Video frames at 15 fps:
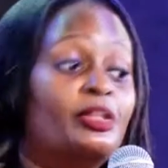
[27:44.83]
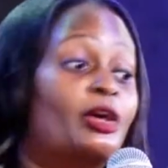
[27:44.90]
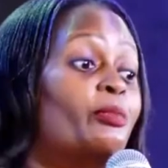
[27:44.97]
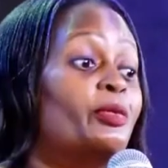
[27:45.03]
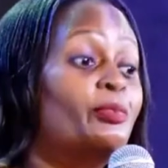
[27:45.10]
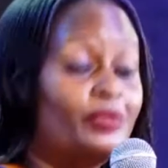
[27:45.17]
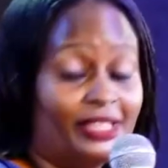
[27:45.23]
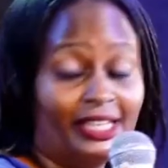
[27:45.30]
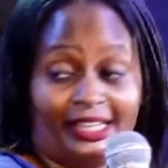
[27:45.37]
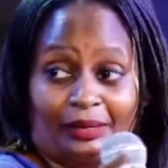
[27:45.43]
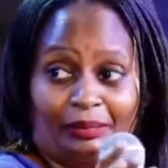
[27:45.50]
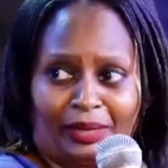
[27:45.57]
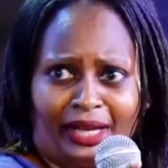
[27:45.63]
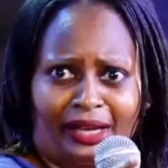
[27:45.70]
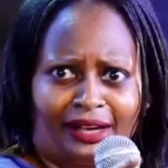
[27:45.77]
Now people started
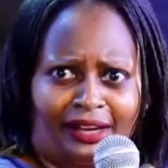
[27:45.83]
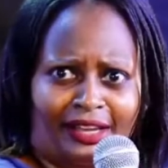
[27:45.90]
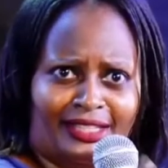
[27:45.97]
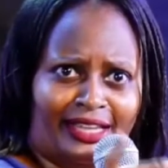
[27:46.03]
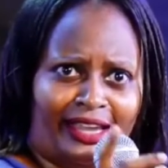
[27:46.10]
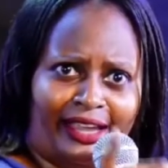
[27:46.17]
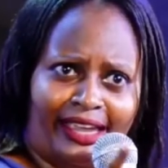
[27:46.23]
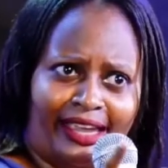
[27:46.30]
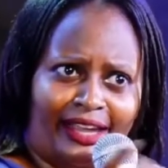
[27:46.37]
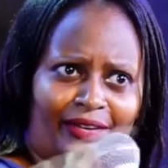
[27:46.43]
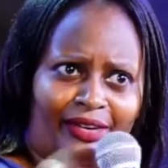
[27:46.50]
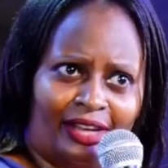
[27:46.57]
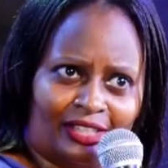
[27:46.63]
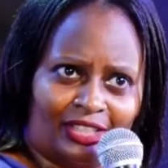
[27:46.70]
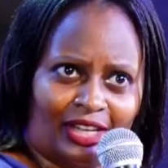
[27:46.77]
buying and I was like, hey, I
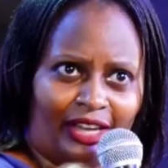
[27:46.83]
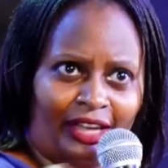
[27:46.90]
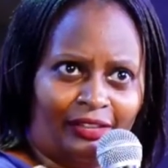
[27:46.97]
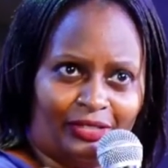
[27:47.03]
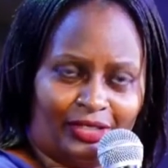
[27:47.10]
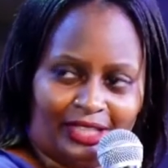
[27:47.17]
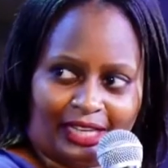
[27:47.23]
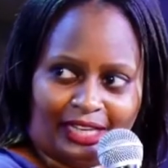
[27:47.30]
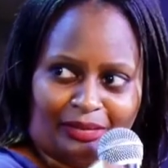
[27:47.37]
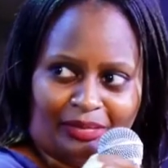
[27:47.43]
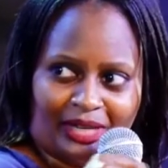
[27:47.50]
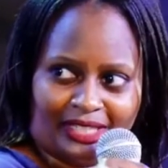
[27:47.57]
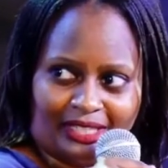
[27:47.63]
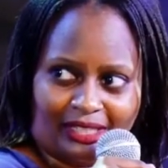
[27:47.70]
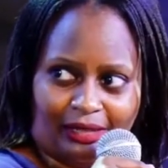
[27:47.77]
don't actually have to sell it
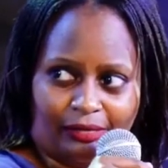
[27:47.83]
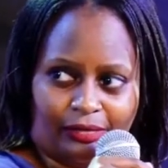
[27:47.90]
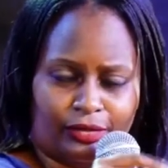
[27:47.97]
myself.